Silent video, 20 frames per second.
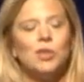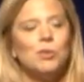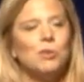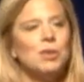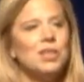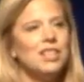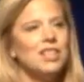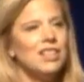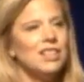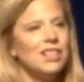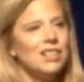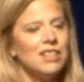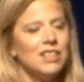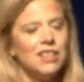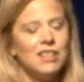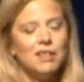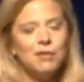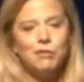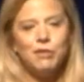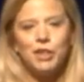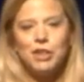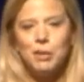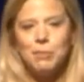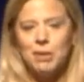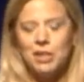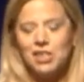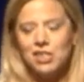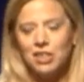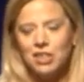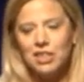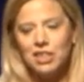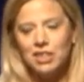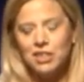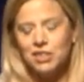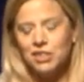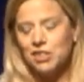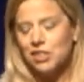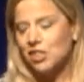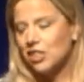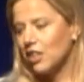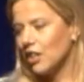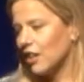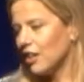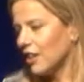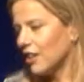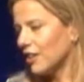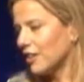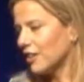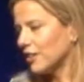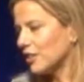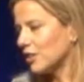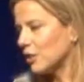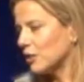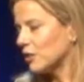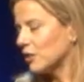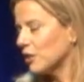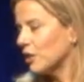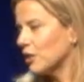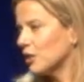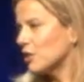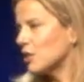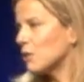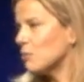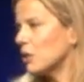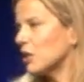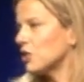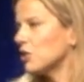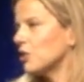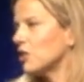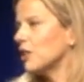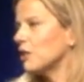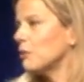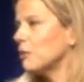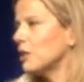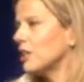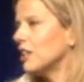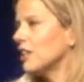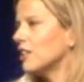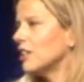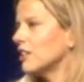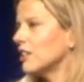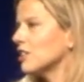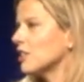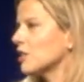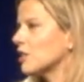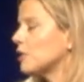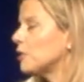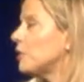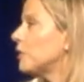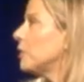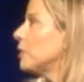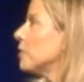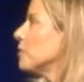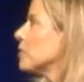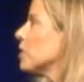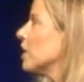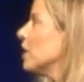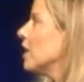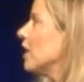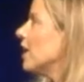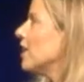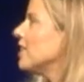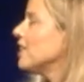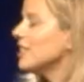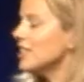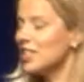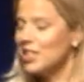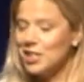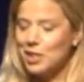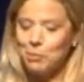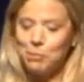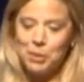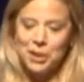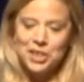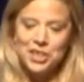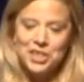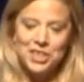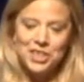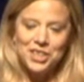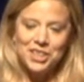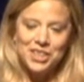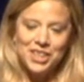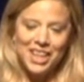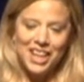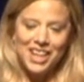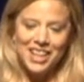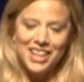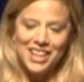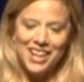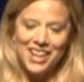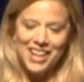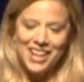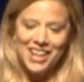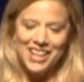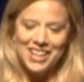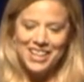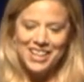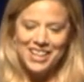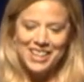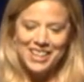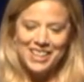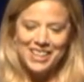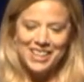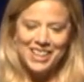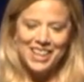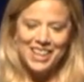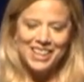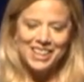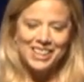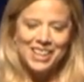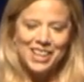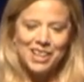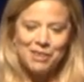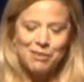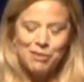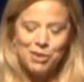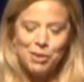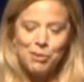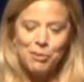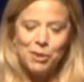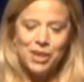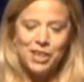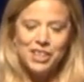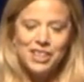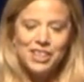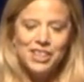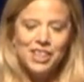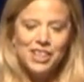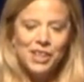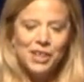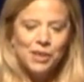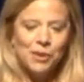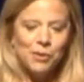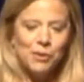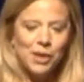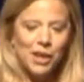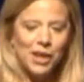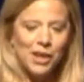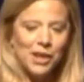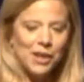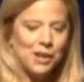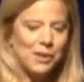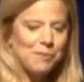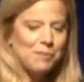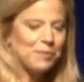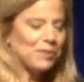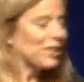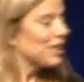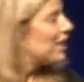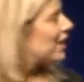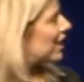We need the very best leaders to make sure that we hit this goal. And this is a picture that I love. The one on